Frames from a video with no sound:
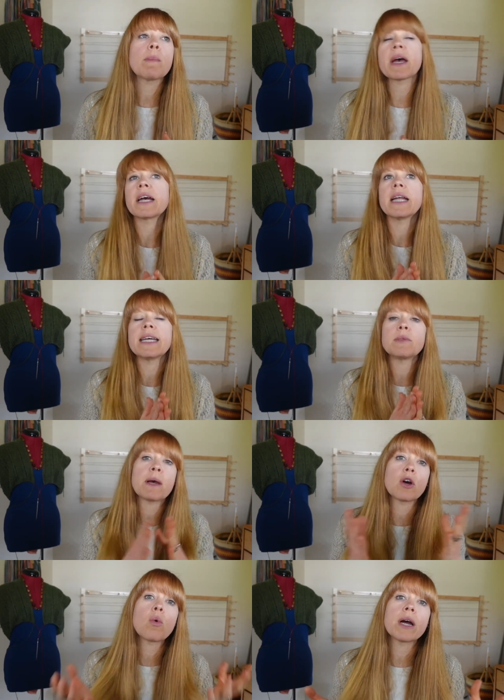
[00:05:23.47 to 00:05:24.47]
Rebecca and I
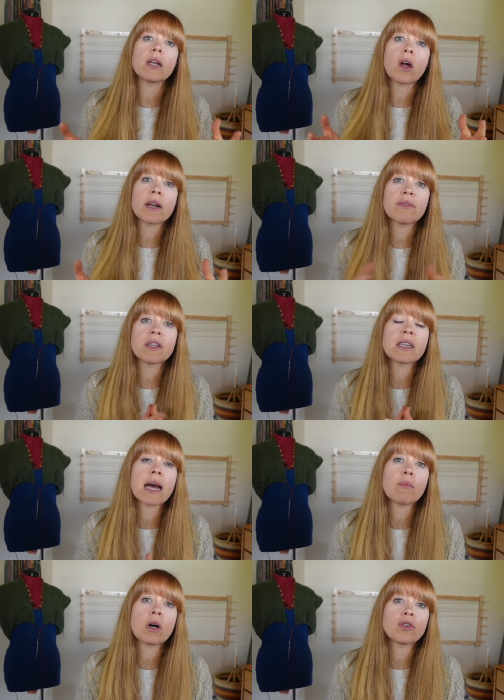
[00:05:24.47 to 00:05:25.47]
spent quite a lot of the
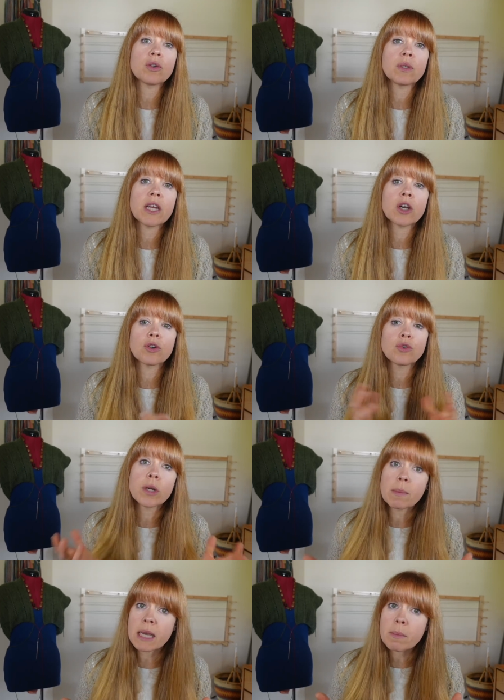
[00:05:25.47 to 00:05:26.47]
time while she was here
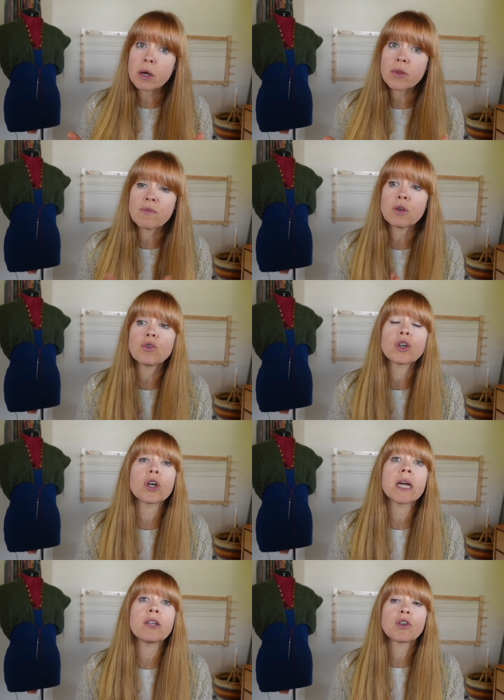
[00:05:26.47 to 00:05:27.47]
dreaming about the
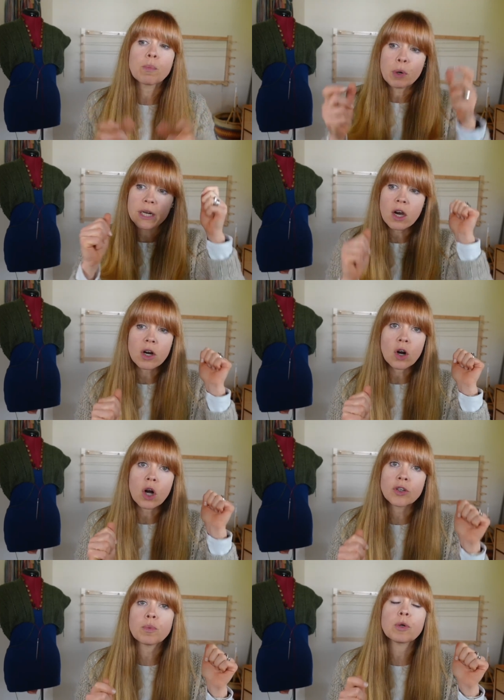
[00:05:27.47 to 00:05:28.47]
future and sort of putting on our
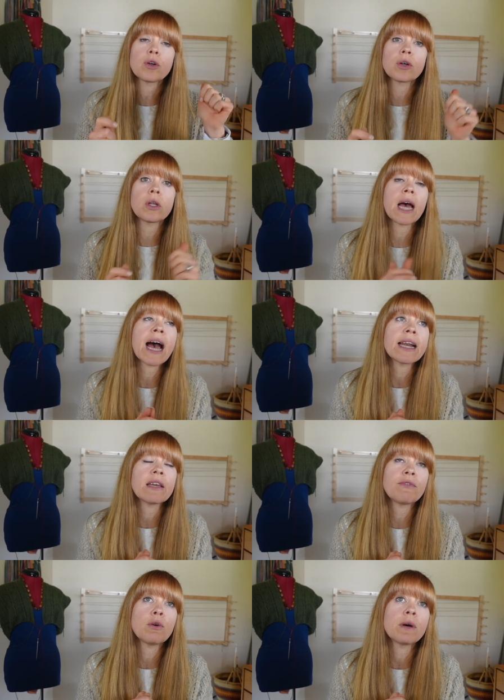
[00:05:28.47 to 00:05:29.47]
entrepreneurial hat,
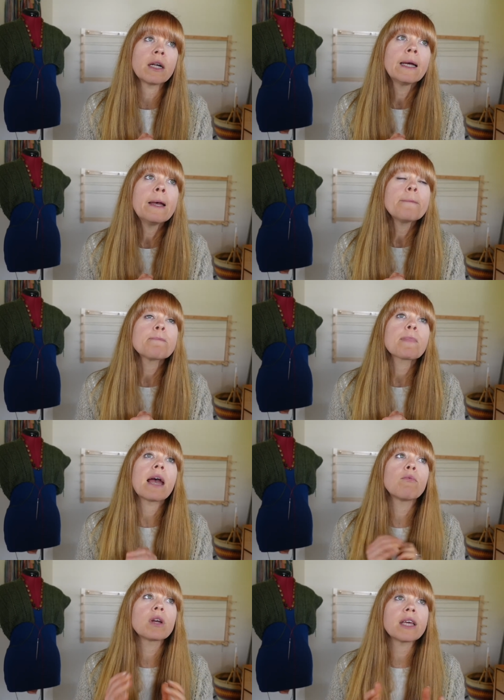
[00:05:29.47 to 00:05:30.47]
if you will.
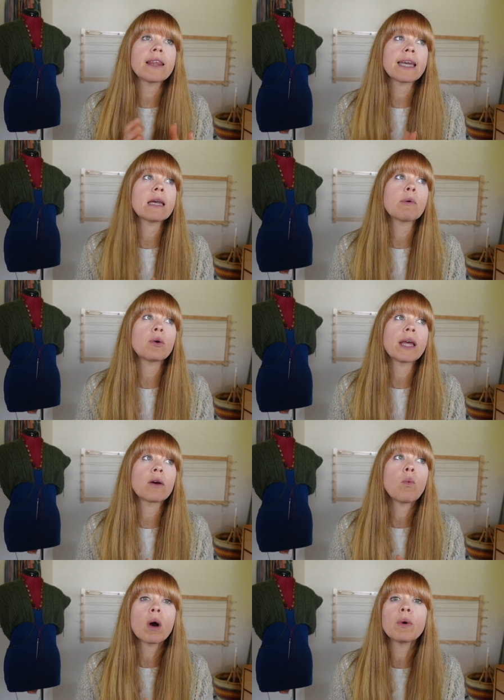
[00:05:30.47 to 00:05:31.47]
I'm really thinking about
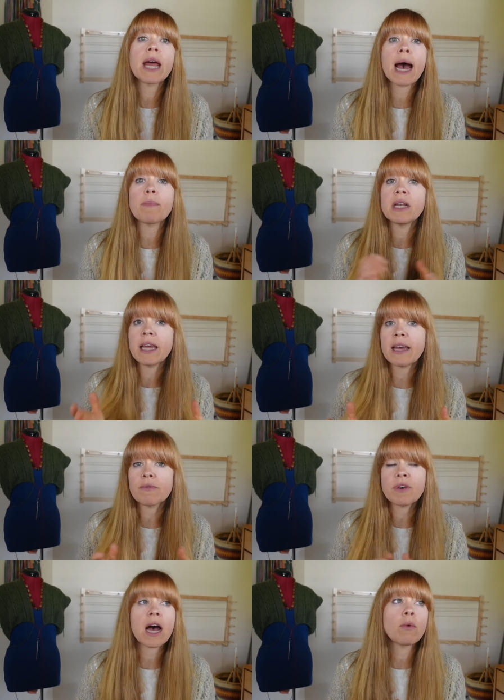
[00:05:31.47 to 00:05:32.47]
like what would happen
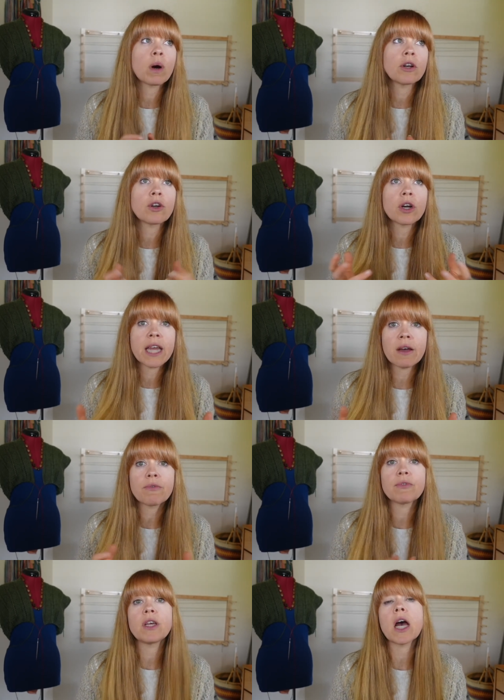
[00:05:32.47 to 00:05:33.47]
if, I wonder if,
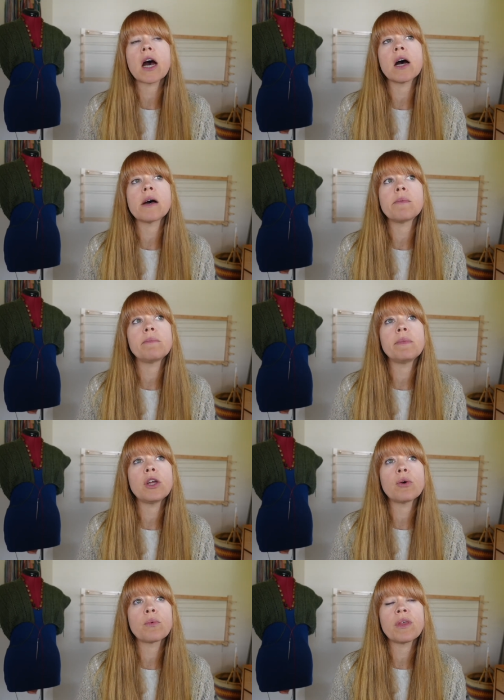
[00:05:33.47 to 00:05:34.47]
um,
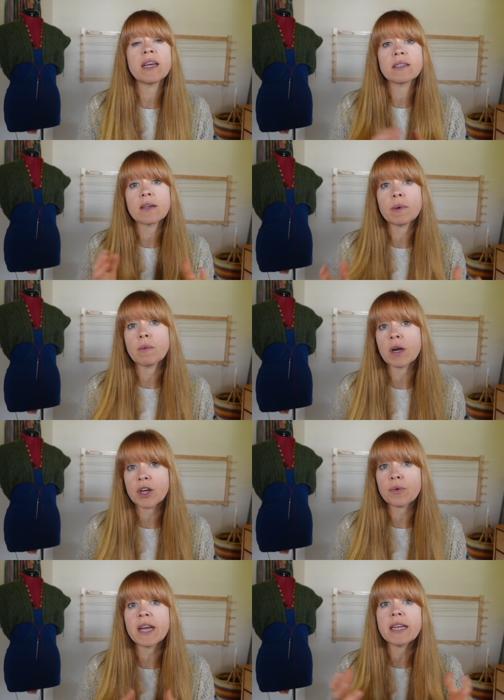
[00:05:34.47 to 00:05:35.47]
you know, things that we want
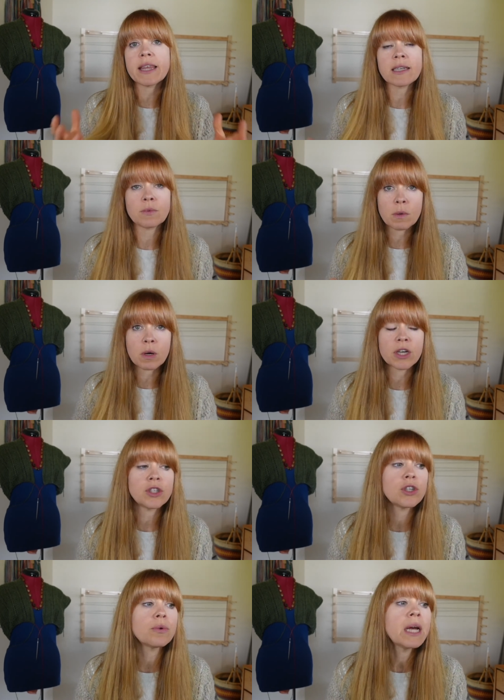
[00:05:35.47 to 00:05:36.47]
to create, things we want
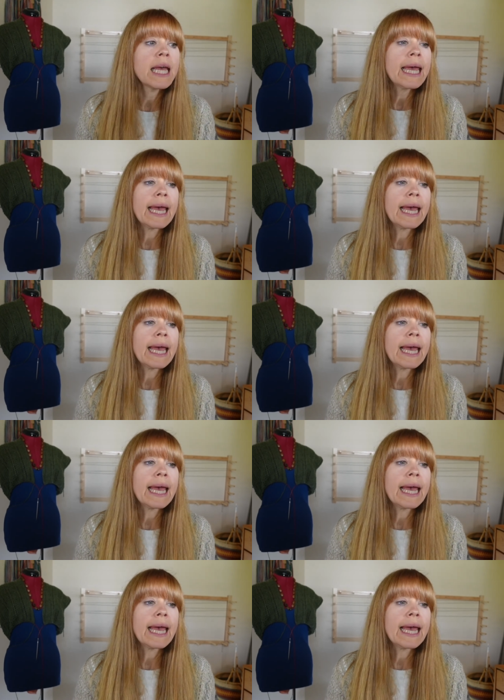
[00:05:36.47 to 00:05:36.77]
to do.